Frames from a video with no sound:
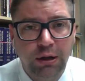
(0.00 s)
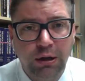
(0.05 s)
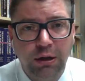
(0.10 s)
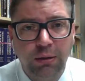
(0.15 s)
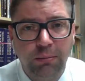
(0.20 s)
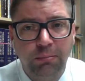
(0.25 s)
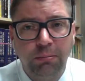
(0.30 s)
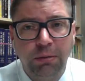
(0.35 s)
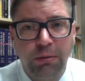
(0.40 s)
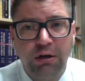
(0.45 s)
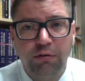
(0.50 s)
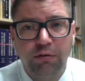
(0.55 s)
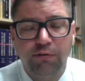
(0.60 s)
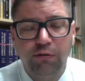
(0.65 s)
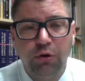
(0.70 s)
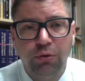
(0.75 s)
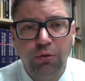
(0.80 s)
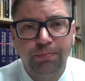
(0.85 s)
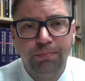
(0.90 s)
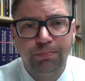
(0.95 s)

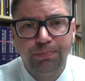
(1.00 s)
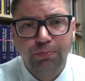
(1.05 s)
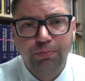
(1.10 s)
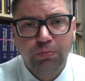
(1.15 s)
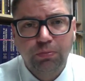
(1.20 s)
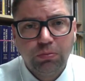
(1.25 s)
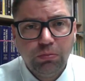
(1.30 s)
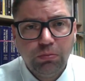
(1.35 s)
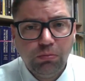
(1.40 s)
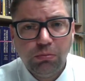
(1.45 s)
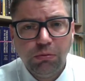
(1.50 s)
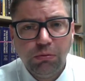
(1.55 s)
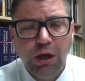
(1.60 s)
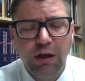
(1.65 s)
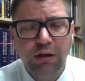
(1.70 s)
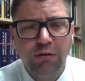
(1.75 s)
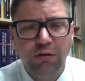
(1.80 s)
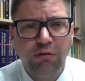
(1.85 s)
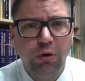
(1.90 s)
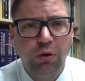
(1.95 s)
microphone,
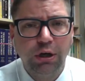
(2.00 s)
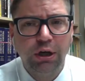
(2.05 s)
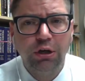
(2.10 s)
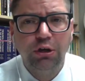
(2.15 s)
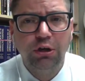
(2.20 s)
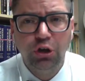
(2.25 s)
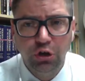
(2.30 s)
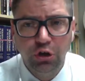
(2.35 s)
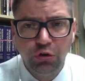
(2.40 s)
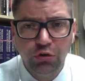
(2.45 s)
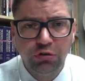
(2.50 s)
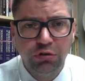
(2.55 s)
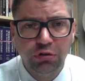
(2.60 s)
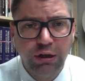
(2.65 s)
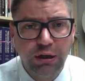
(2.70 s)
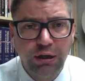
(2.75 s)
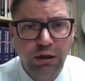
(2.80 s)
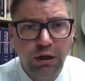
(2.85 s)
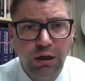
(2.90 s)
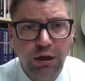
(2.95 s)
and so I can
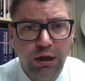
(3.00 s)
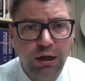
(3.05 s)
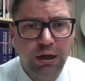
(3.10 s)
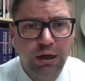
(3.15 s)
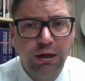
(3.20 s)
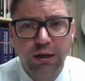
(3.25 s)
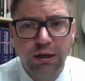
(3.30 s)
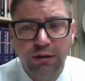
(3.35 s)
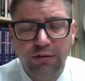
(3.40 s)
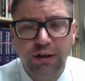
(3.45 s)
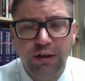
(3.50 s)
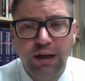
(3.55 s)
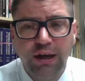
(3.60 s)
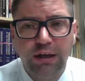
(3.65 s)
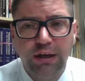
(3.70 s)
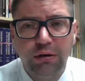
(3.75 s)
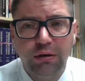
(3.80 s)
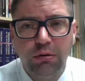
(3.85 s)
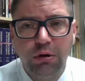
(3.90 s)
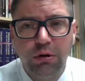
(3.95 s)
usually
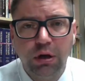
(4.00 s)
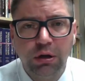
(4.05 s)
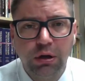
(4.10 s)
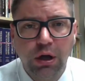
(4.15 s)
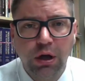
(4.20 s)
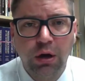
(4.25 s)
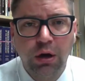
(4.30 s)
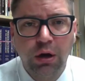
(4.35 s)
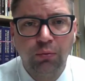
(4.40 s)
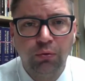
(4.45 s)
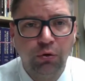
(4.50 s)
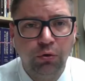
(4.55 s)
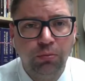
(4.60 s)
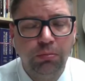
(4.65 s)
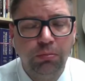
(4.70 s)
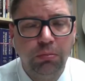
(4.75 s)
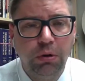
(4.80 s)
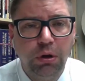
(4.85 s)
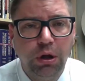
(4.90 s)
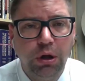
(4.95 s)
contain a
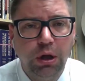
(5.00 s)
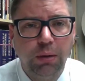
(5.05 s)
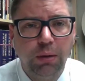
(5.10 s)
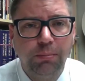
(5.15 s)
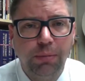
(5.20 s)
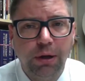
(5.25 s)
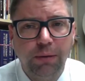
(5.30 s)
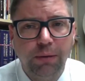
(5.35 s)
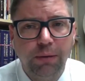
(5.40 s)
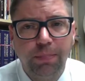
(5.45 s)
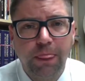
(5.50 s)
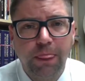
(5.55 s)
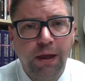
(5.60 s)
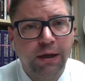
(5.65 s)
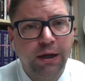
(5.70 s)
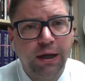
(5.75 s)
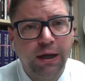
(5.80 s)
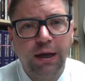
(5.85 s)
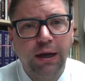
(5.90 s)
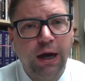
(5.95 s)
room. But
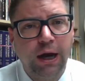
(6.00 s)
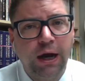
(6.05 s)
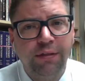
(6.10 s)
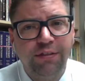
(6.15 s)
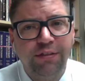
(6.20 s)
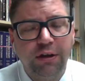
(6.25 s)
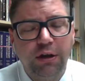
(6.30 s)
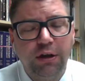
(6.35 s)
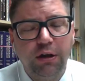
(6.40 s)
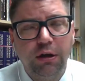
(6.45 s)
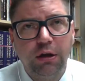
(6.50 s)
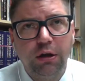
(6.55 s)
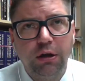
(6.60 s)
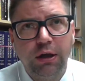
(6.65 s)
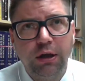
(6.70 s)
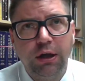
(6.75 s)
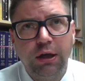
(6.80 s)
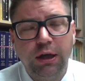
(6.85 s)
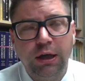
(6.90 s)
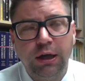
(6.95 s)
again, I think
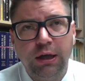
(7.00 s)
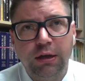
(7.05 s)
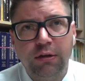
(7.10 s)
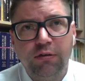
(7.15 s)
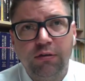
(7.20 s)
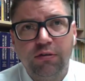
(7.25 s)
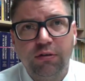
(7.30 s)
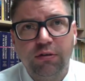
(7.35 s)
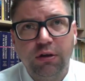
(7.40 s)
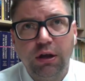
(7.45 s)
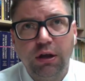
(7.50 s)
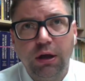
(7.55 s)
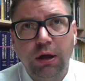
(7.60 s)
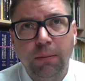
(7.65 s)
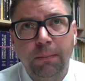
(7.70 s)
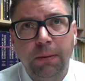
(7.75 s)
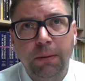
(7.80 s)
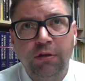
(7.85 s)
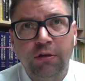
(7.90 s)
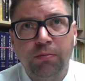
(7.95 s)
it's
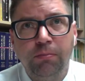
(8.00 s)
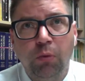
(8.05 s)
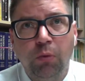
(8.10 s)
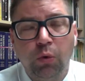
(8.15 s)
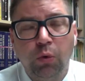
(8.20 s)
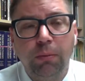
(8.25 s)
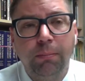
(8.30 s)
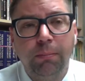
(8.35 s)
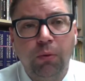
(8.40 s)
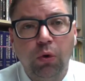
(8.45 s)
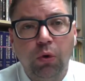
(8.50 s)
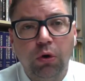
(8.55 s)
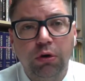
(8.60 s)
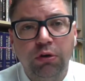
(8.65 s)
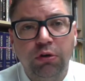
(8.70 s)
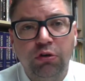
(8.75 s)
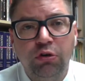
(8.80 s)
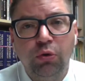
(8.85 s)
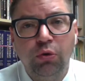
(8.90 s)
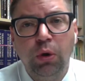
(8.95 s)
more
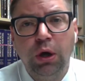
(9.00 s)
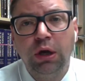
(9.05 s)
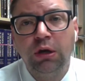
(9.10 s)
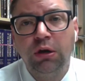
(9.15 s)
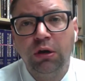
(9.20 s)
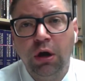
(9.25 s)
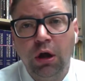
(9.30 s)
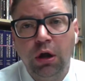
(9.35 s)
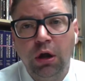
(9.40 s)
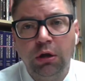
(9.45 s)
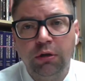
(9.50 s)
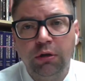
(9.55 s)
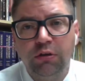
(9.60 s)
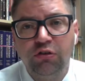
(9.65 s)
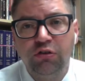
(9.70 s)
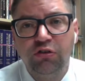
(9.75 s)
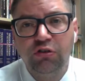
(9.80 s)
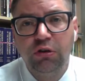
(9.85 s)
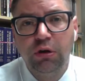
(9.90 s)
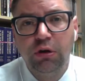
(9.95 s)
important to acknowledge